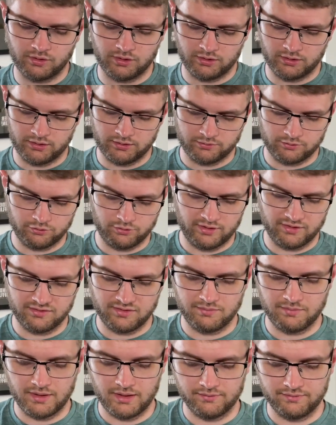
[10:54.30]
a crazy
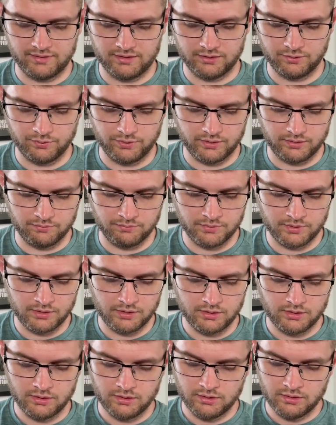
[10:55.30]
amount of value in them.
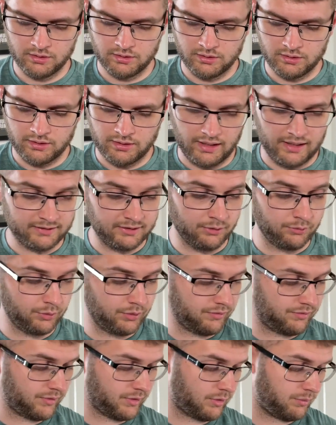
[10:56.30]
I don't know
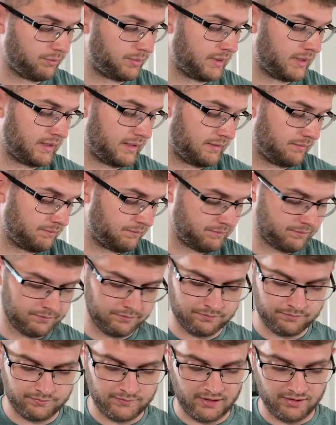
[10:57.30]
if they're complete.
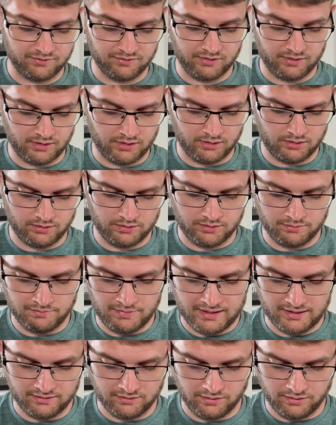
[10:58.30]
That's the
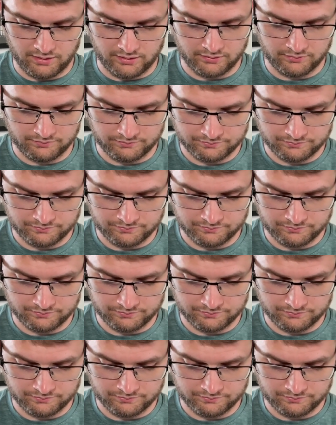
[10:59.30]
main thing.